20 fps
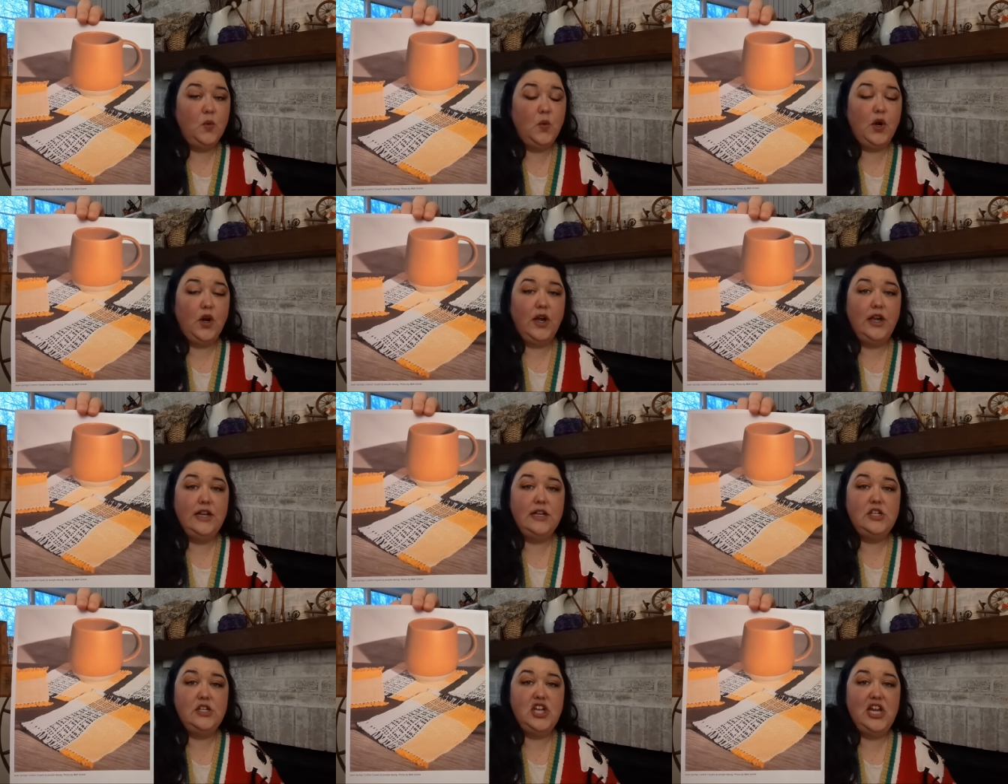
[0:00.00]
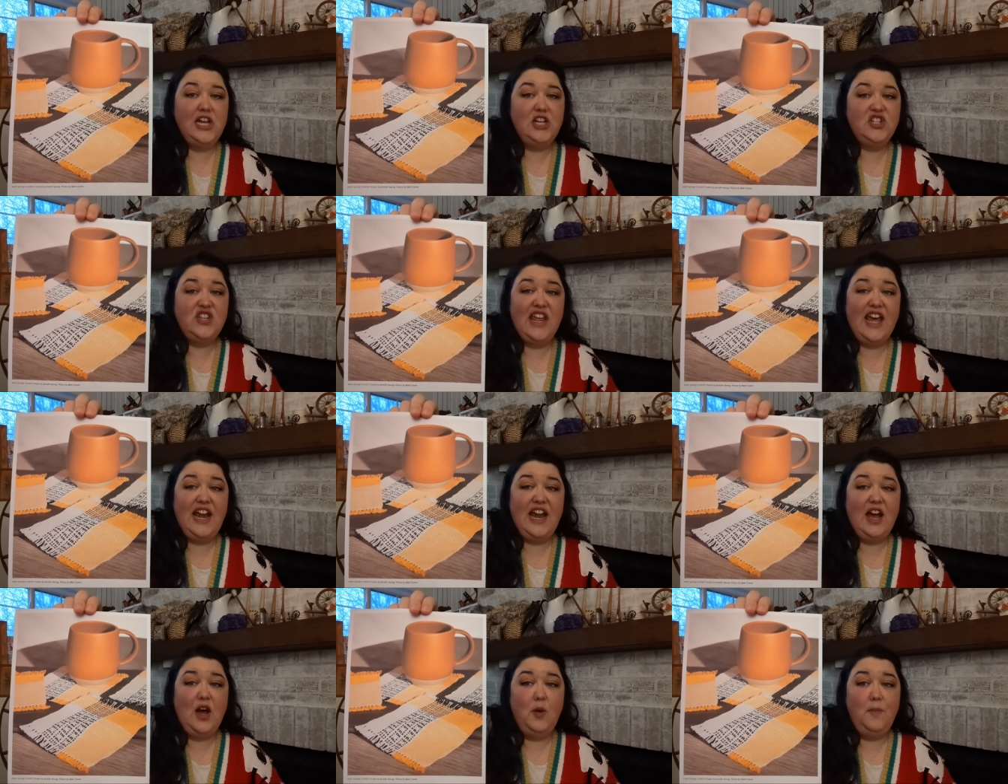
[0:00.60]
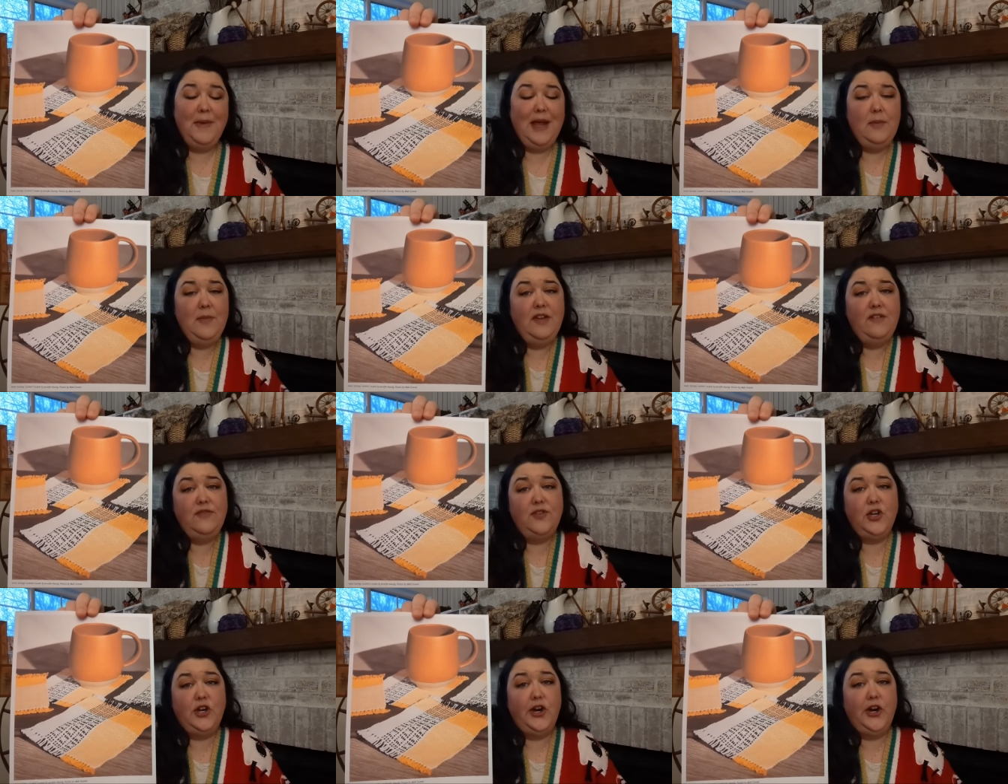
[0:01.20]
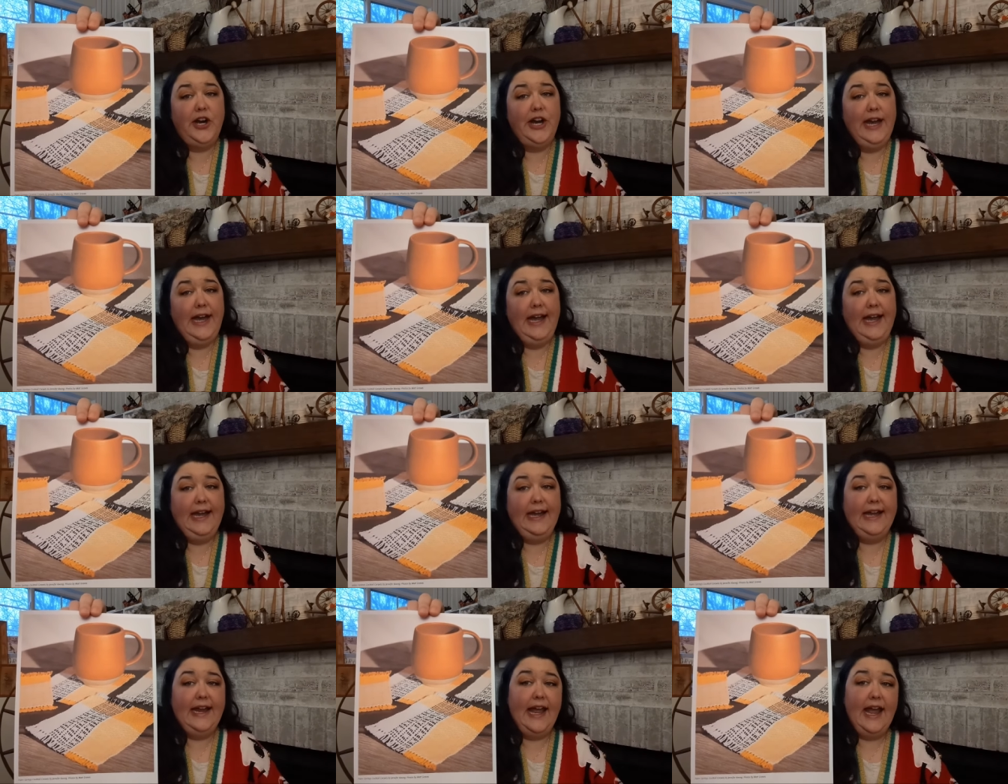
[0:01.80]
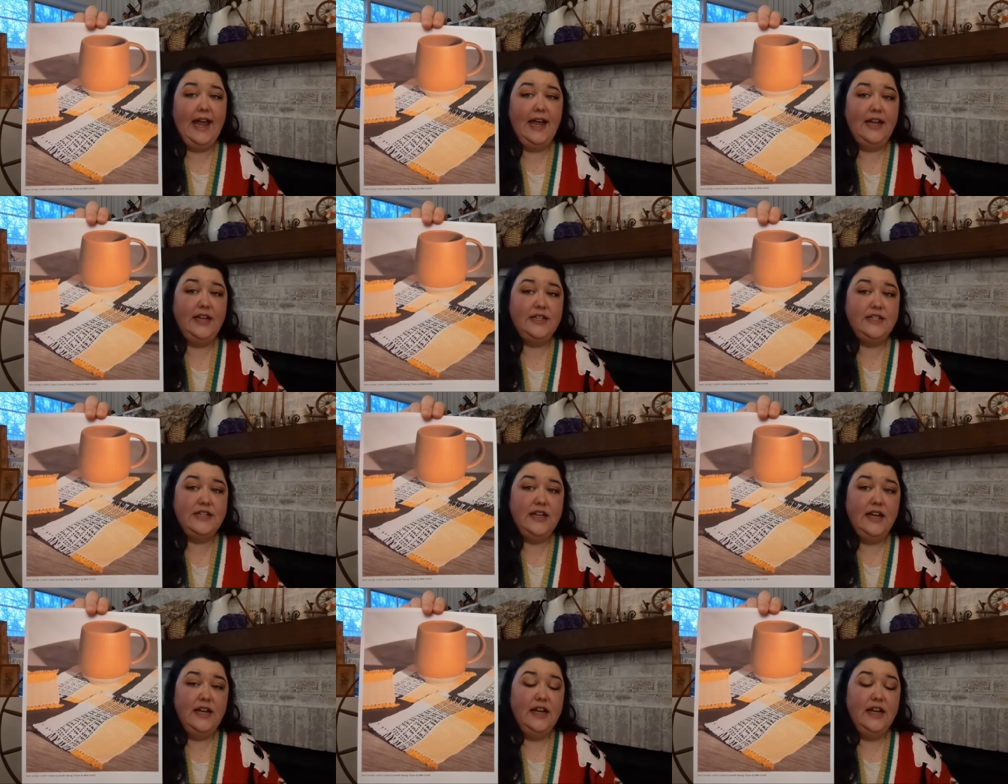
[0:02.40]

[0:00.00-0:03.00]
We're going to change that out maybe for green and